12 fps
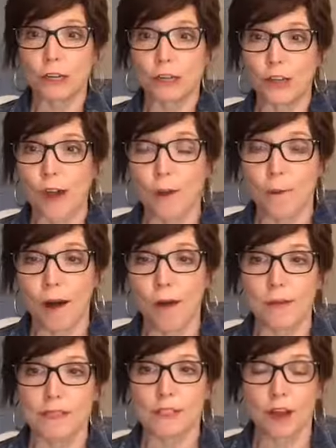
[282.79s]
You know, I'm
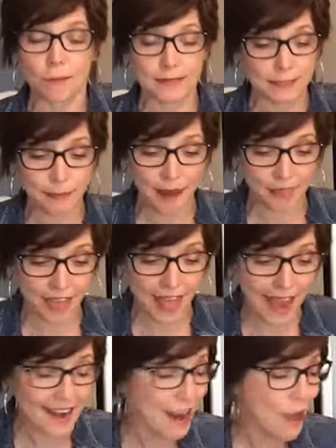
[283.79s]
always, always about that.